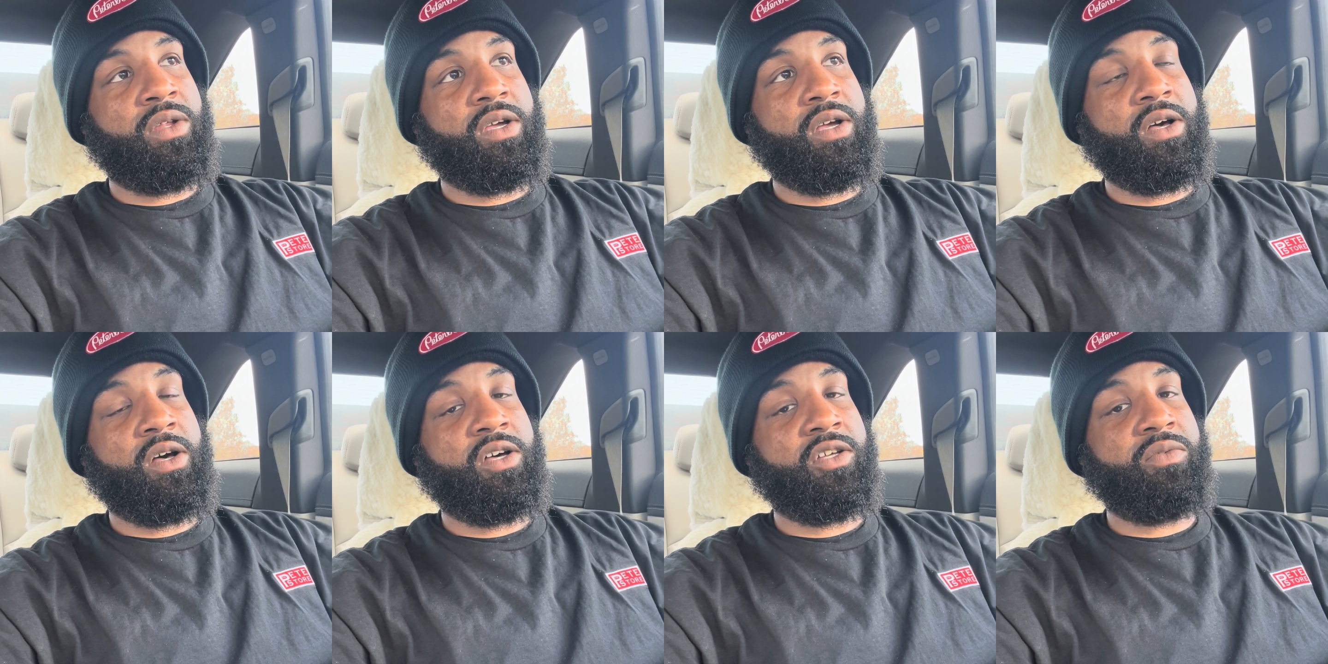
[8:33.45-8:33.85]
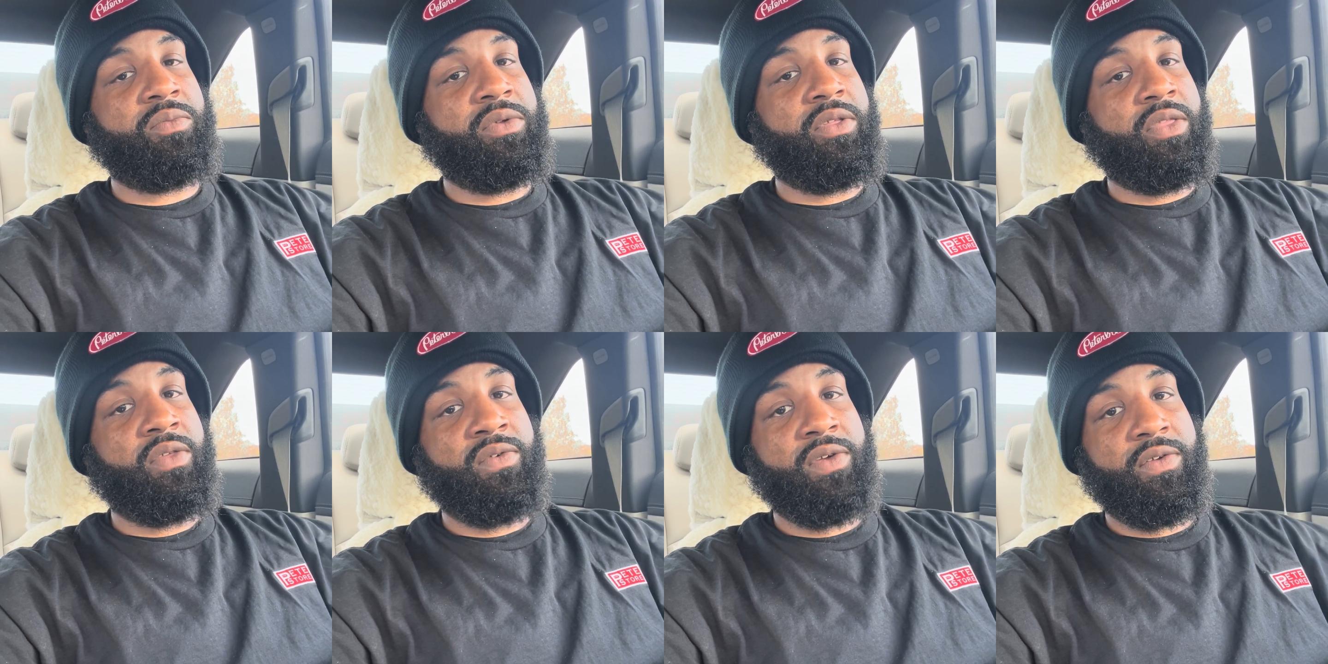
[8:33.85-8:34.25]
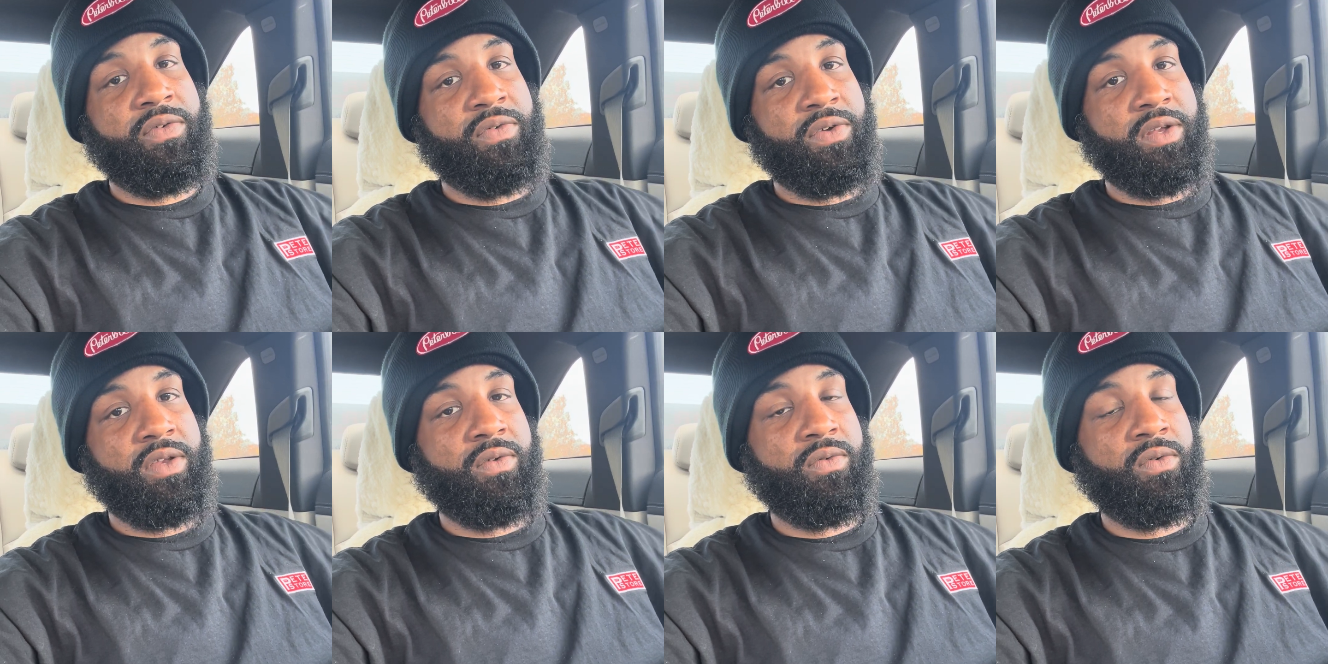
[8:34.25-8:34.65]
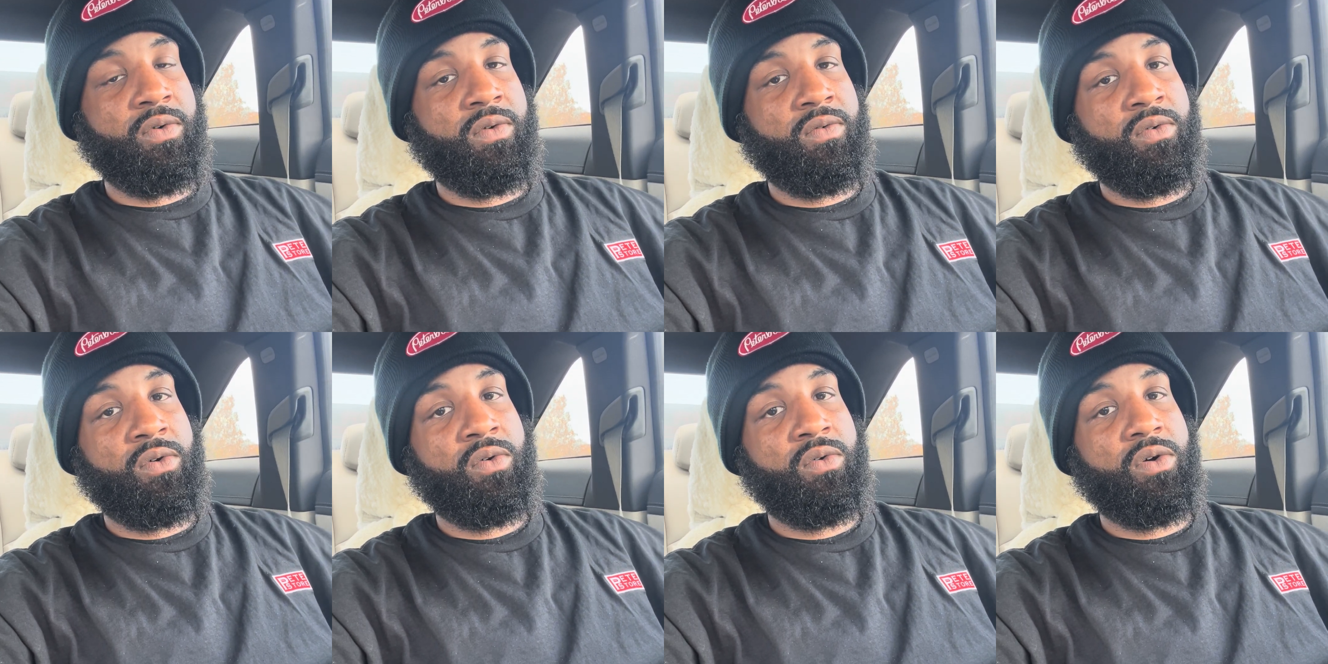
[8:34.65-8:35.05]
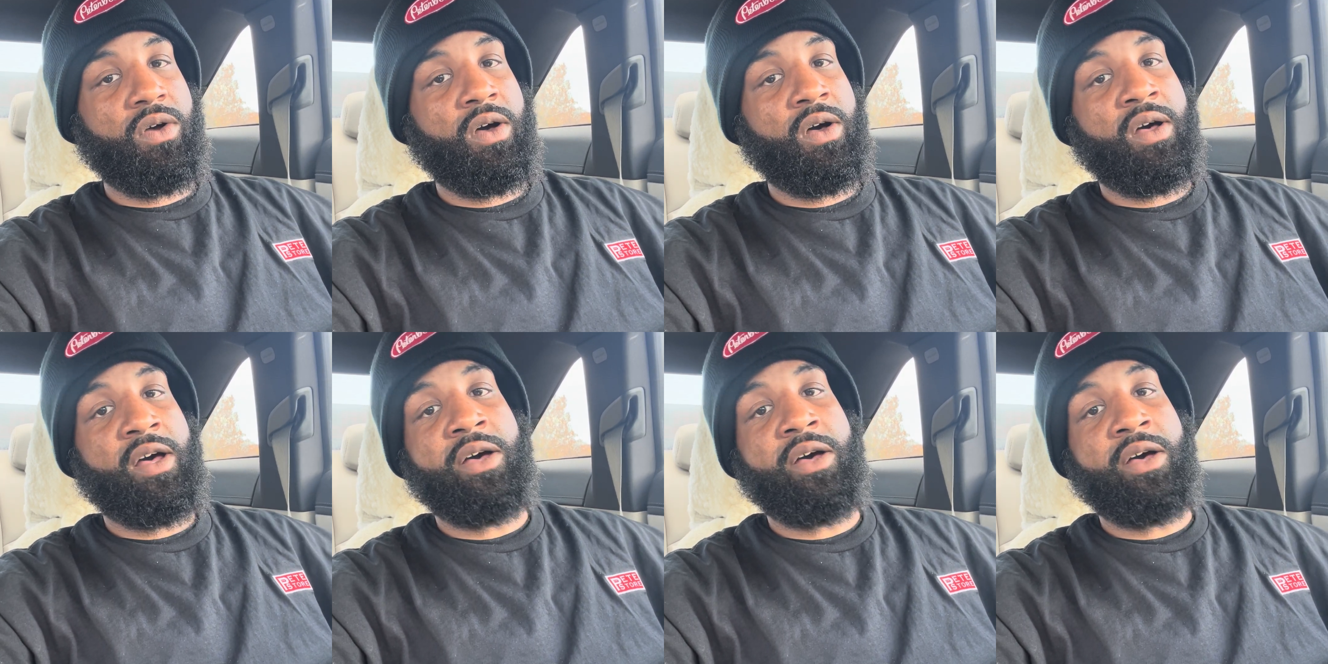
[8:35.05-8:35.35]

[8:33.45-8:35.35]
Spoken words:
It cost me $350 for a road car.